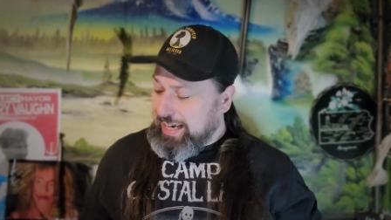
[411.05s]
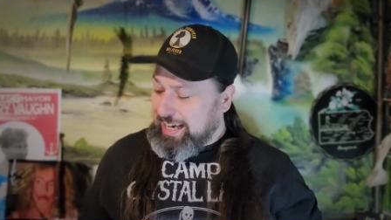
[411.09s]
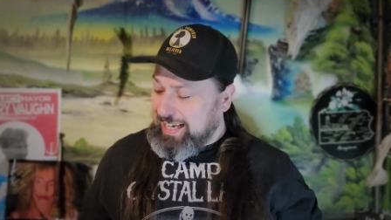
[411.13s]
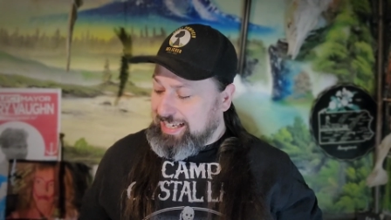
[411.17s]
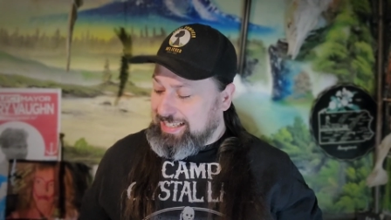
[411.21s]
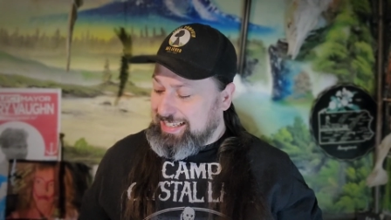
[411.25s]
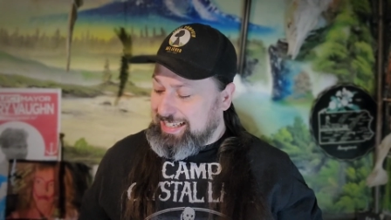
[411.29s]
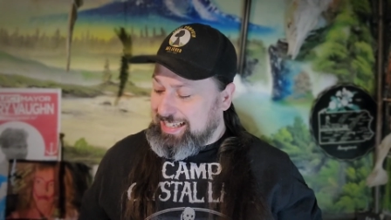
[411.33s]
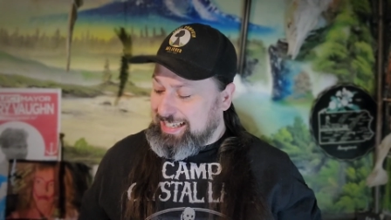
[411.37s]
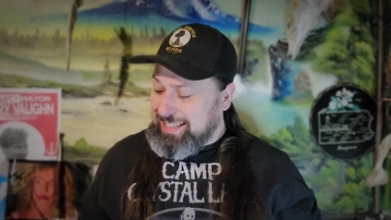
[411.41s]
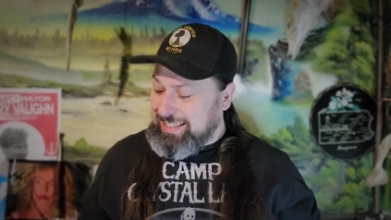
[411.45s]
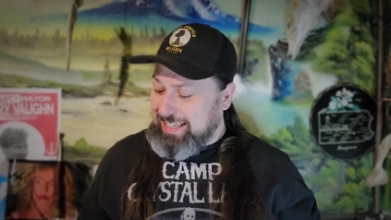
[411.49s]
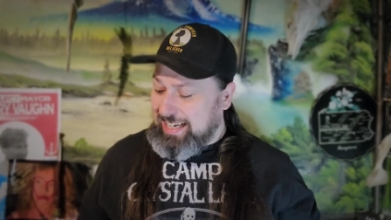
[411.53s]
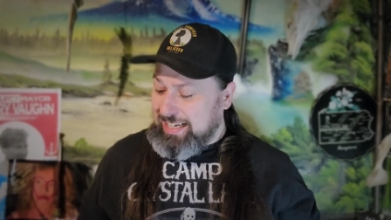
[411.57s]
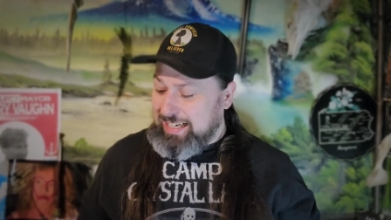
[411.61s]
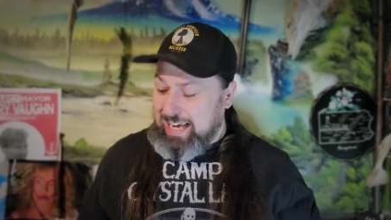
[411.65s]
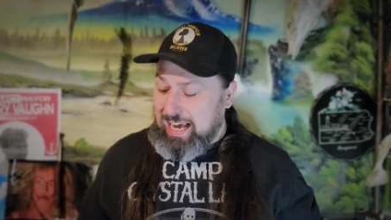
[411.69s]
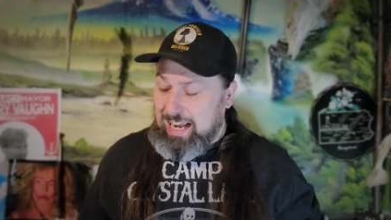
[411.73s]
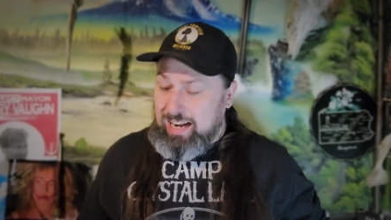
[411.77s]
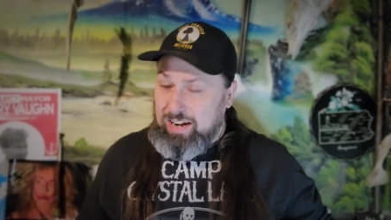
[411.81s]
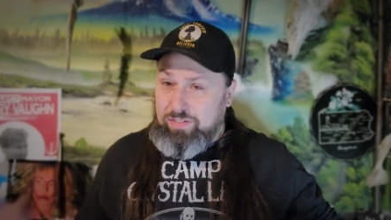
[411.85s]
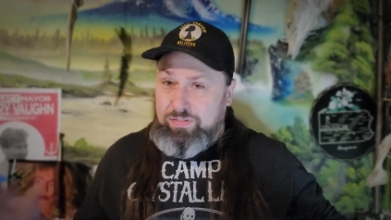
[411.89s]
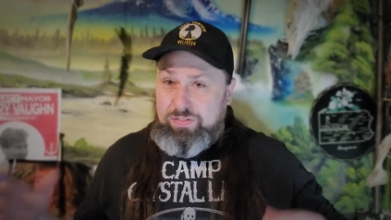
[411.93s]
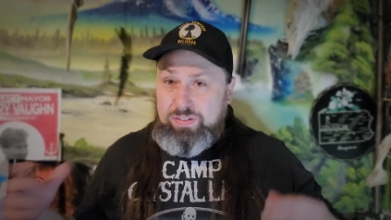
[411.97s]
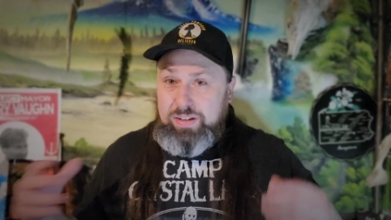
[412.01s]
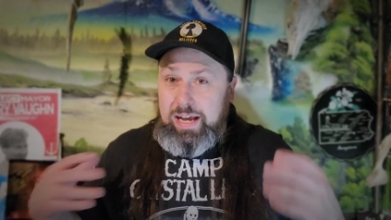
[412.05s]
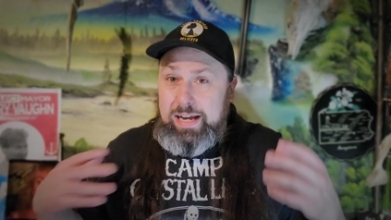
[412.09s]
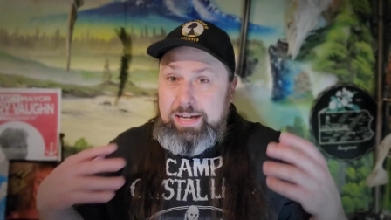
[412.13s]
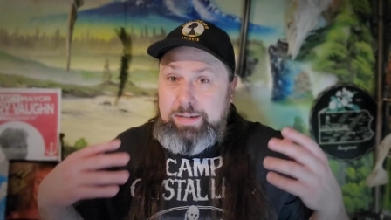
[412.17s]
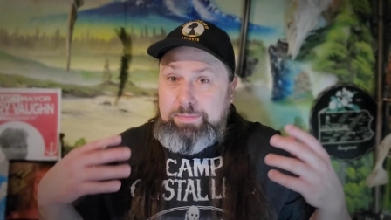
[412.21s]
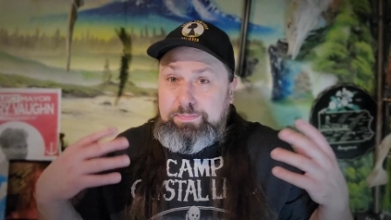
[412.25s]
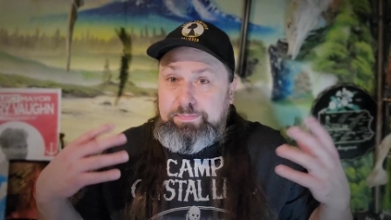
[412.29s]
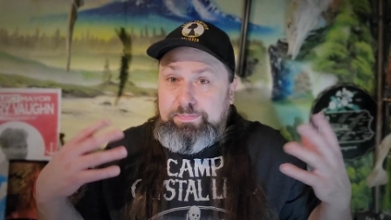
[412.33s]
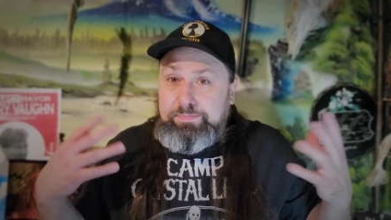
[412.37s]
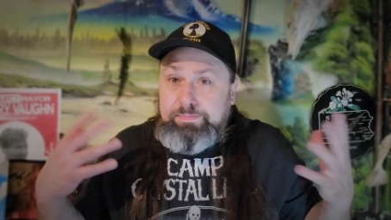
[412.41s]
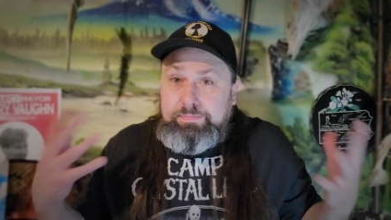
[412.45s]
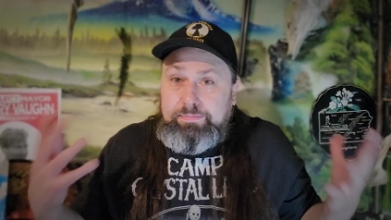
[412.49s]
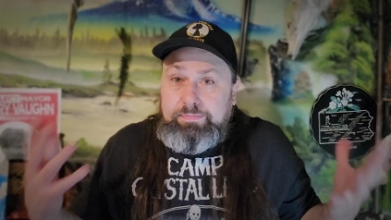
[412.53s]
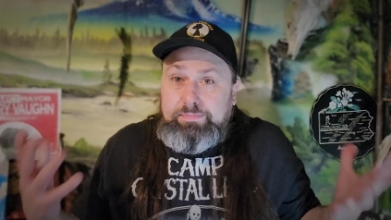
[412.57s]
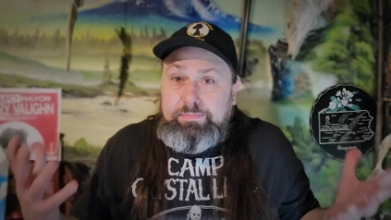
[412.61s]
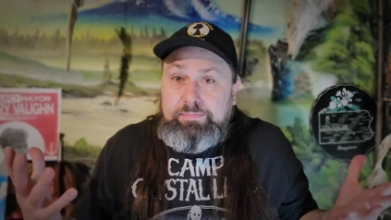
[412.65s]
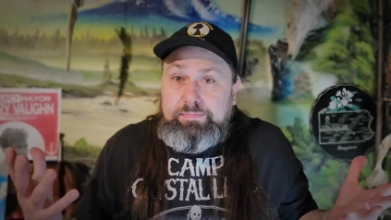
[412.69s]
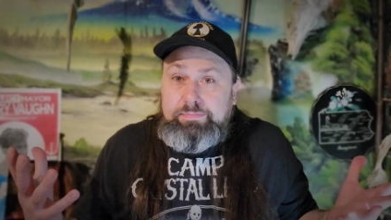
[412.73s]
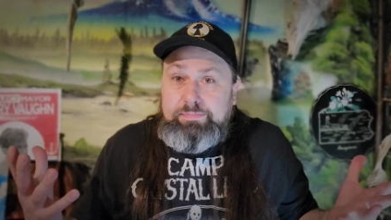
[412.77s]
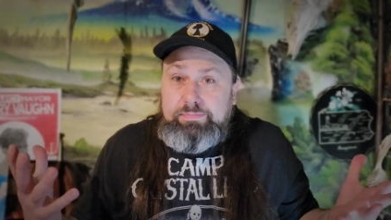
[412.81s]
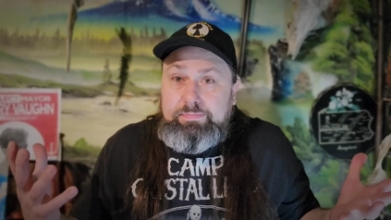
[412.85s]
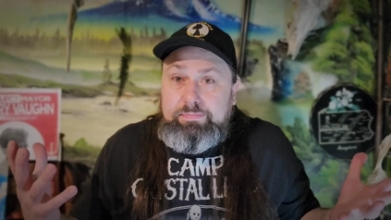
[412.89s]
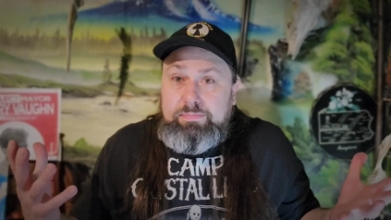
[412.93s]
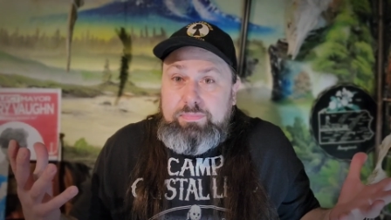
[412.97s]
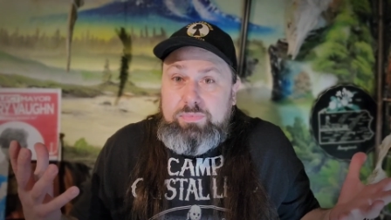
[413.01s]
It is kind of like
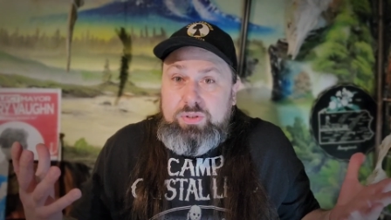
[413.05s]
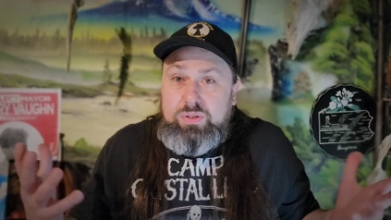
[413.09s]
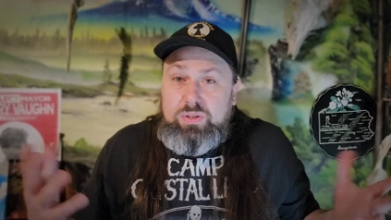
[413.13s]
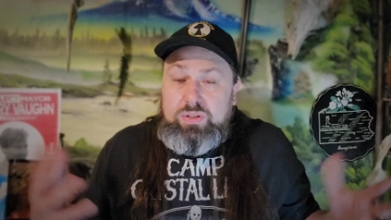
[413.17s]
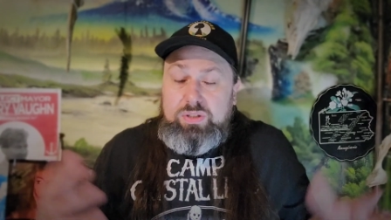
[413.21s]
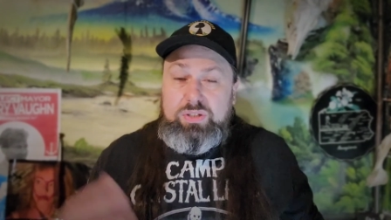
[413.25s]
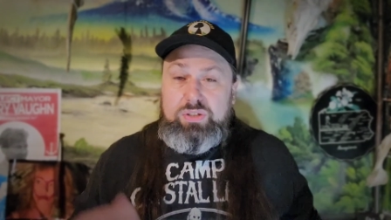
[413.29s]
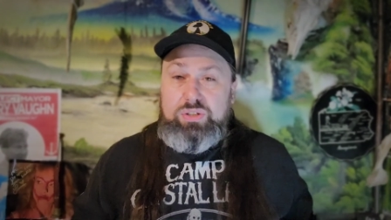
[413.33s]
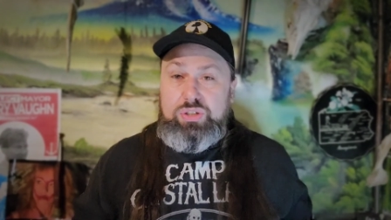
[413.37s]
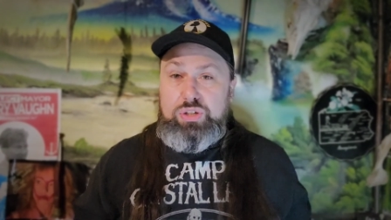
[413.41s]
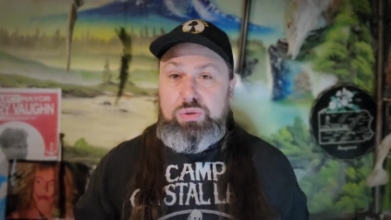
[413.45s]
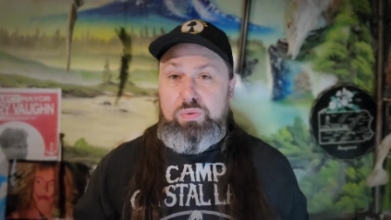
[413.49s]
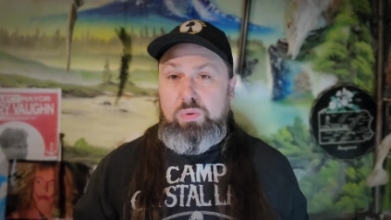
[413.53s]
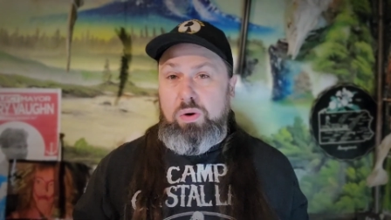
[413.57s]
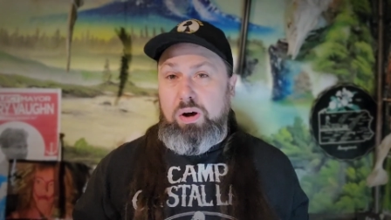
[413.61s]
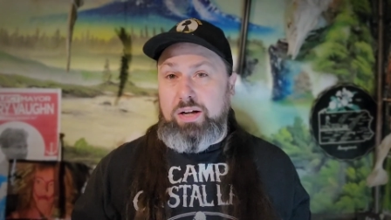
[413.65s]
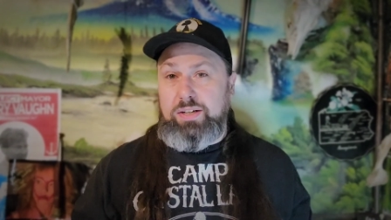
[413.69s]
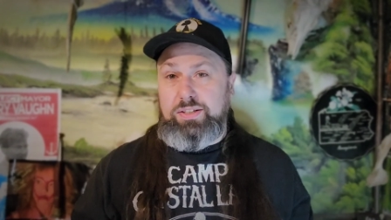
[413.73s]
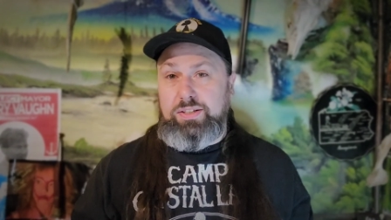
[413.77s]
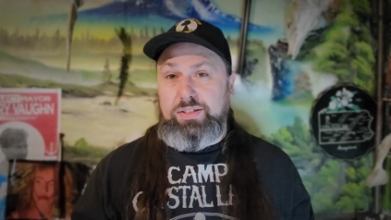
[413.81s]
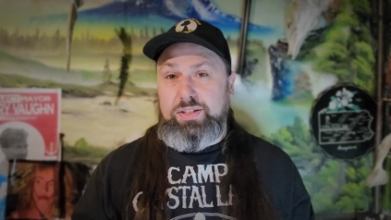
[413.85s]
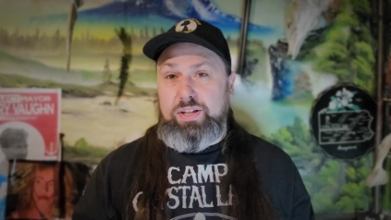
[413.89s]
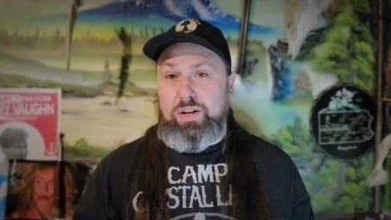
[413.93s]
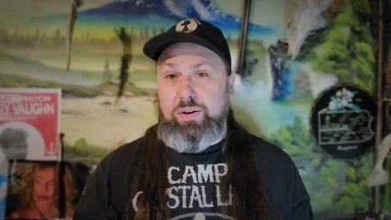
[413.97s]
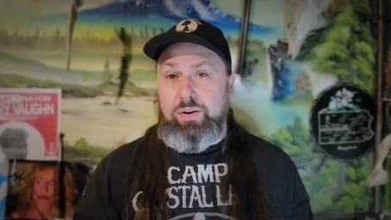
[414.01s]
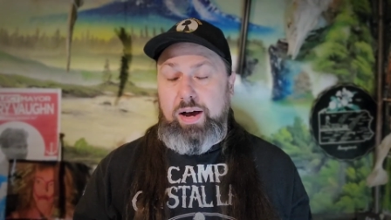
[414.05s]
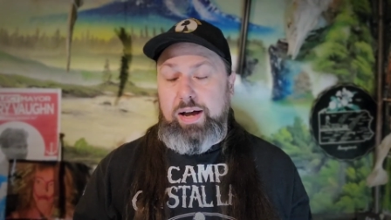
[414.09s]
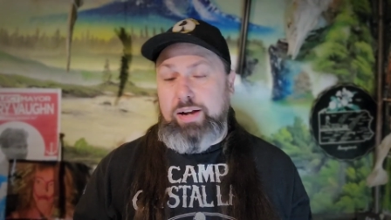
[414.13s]
nuanced, though.